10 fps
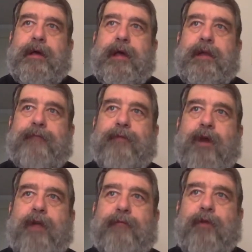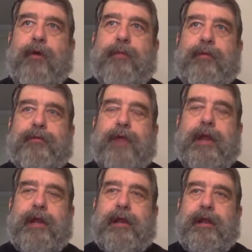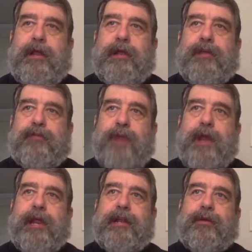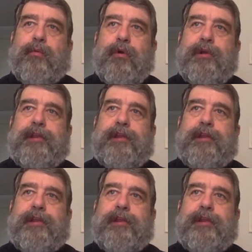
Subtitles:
and the fall of Rome. He's trying to get the word